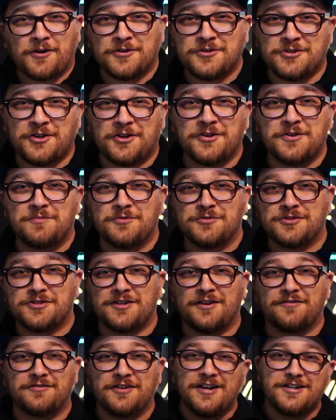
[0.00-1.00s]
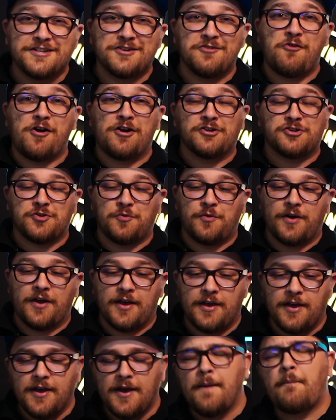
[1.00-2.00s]
soluble stuff to wash away.
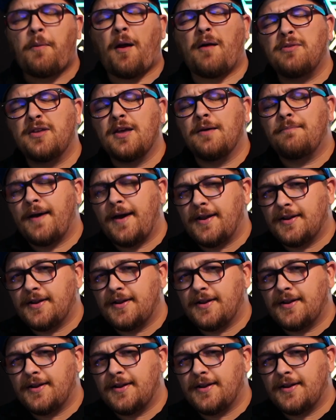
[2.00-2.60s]
Probably a bad